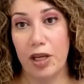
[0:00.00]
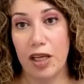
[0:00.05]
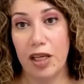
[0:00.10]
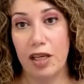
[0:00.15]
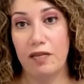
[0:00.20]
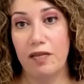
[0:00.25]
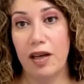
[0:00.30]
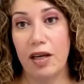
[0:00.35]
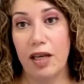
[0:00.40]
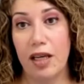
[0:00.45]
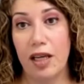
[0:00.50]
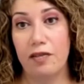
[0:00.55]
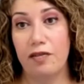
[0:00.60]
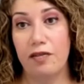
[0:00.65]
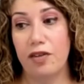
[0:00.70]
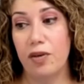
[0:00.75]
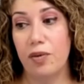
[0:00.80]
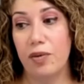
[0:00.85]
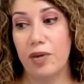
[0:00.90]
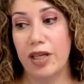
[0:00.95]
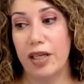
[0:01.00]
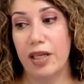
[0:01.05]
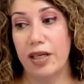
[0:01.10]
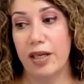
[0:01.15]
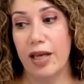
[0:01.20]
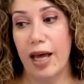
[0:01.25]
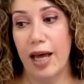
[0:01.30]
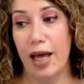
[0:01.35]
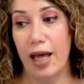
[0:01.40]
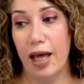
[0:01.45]
even if you
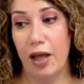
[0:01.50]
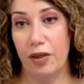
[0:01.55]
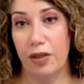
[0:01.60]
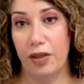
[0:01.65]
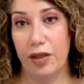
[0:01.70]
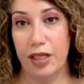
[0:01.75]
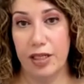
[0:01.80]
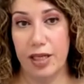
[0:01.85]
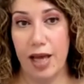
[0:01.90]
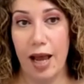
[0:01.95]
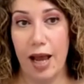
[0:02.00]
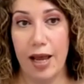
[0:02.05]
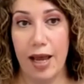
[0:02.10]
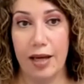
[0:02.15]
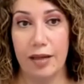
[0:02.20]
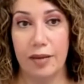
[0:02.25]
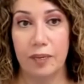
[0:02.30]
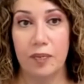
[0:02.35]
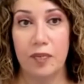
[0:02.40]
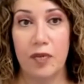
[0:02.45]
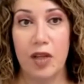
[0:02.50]
eat a healthy diet.